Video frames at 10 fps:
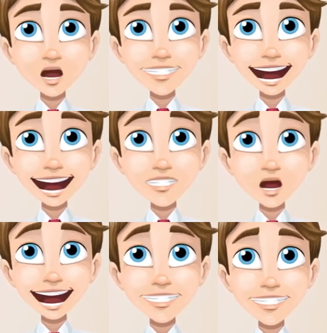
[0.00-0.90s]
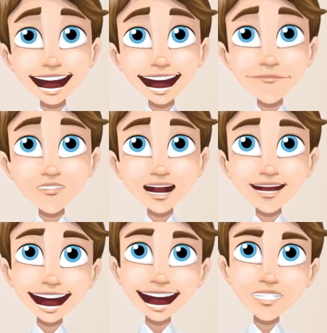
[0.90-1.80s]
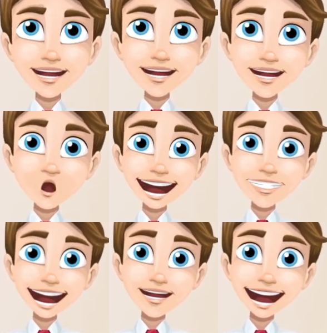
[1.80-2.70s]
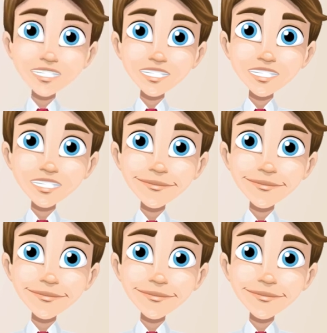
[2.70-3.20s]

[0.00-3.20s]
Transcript: and the personal and environmental impacts of your current diet.